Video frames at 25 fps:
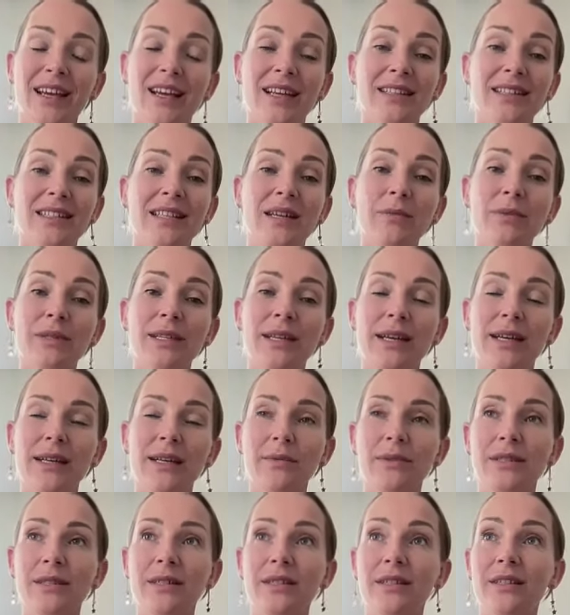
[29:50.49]
And
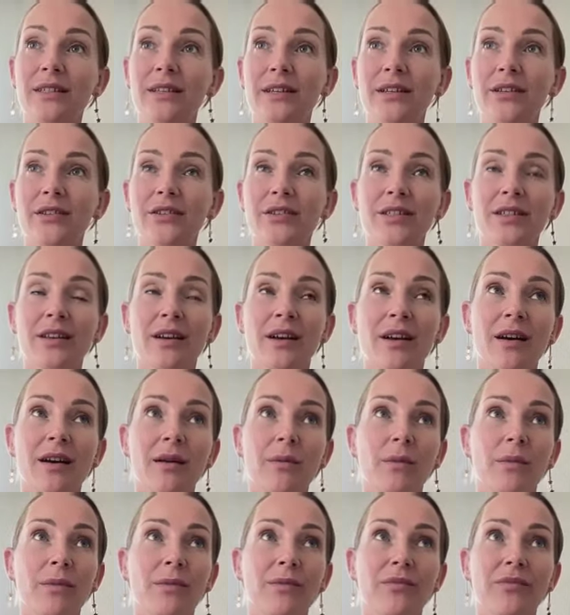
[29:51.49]
sometimes the tears
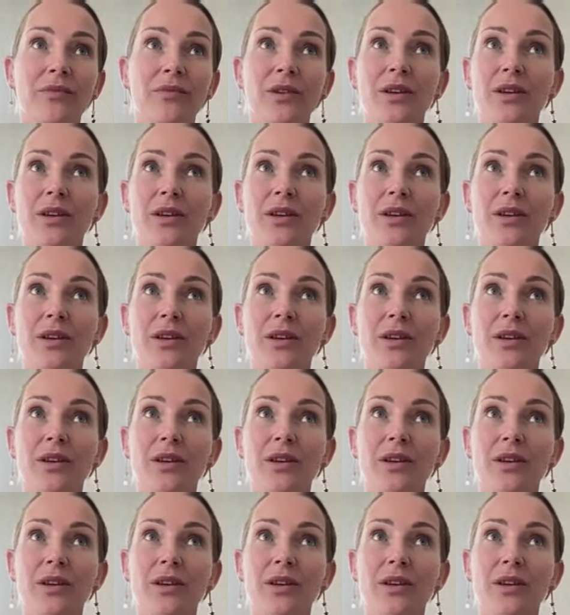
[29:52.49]
come,